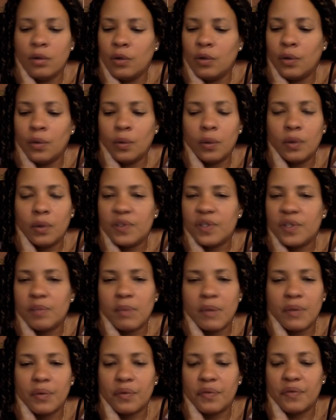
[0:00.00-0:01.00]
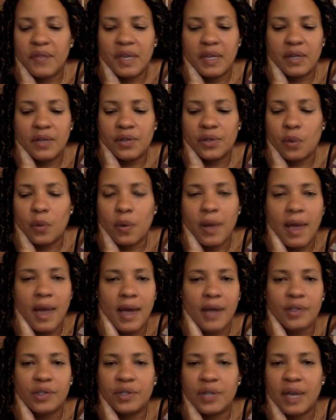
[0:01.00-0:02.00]
Google some other things or
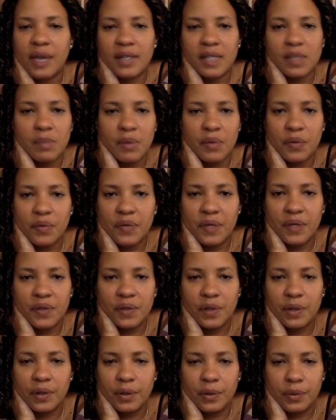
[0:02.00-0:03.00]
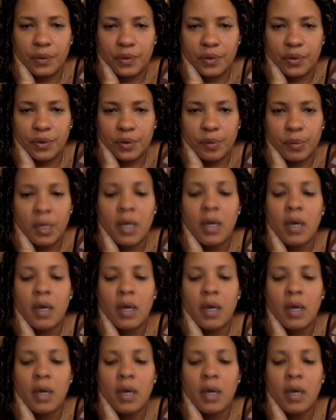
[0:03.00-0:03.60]
hashtag some other things on YouTube,